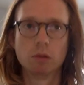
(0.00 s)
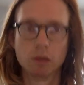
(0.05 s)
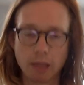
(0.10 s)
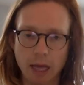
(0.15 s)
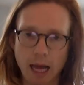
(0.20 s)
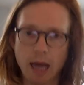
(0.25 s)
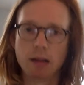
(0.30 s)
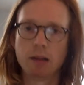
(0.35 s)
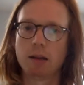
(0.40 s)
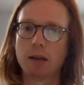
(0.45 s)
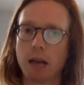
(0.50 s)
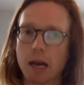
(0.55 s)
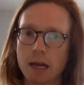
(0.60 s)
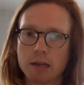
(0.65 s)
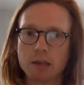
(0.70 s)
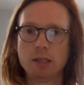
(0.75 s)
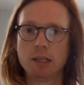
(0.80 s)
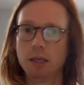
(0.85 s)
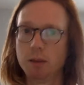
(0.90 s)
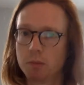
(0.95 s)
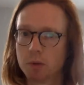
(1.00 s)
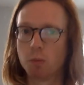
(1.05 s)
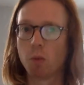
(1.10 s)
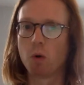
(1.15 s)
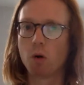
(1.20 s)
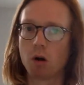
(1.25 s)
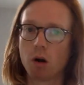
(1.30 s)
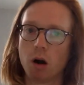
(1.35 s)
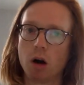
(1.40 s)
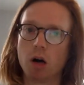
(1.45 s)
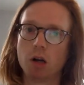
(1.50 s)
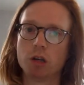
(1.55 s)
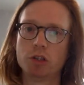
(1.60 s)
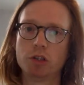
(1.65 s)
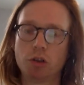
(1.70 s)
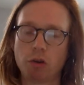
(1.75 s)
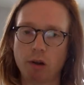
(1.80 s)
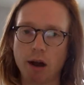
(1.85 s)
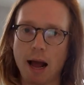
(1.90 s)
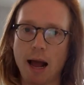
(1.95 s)
That kind of seems more on
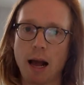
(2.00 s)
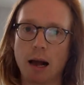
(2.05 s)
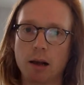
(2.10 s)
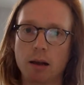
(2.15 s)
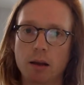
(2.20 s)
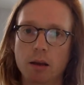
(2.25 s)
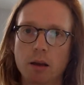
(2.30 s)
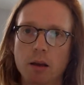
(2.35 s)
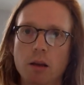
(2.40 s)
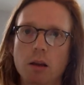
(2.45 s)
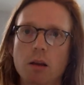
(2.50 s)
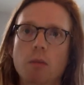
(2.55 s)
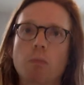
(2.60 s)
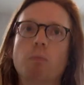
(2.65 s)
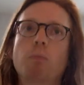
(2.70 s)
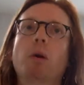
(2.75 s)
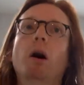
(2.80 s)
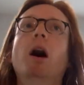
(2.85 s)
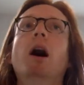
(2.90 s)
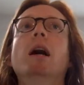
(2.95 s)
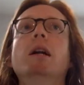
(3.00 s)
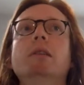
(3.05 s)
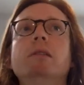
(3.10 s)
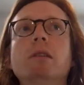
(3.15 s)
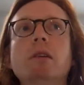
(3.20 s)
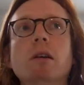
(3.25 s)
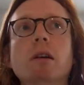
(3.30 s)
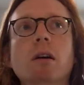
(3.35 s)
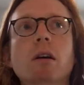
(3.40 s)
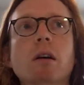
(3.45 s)
track. But